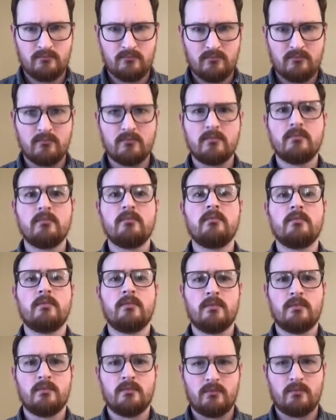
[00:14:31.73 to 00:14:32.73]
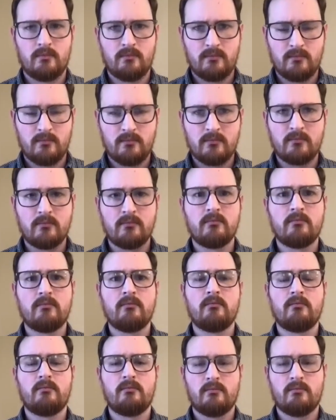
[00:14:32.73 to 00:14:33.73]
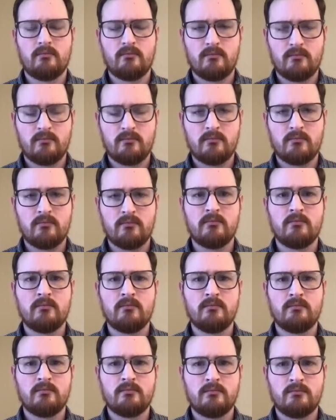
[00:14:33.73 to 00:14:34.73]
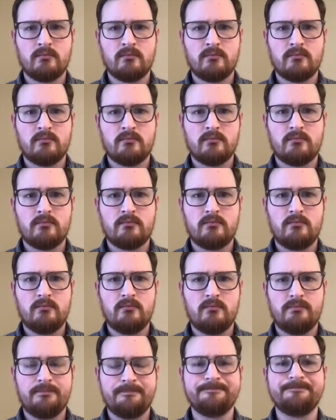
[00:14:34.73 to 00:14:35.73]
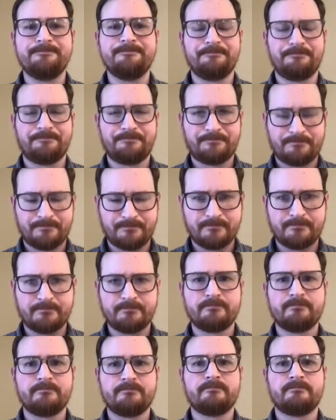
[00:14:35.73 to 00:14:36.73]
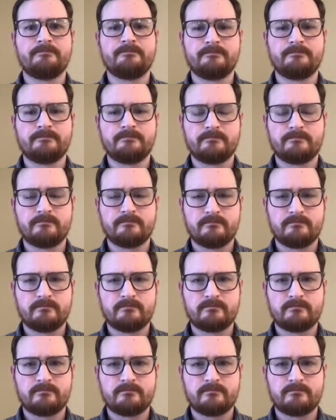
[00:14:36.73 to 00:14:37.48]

[no speech]